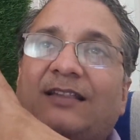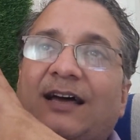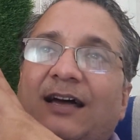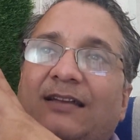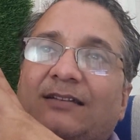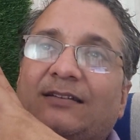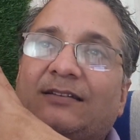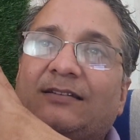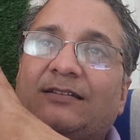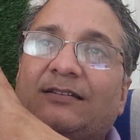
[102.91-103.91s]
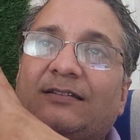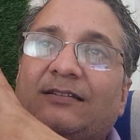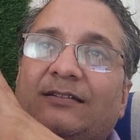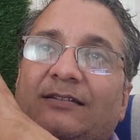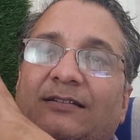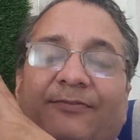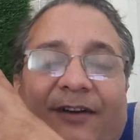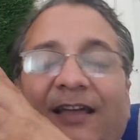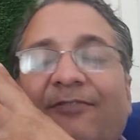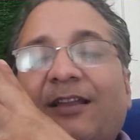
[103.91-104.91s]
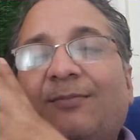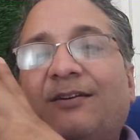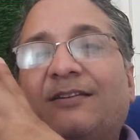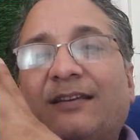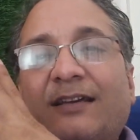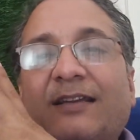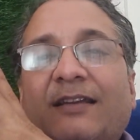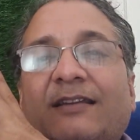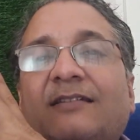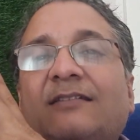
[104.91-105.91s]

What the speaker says: that the five element theory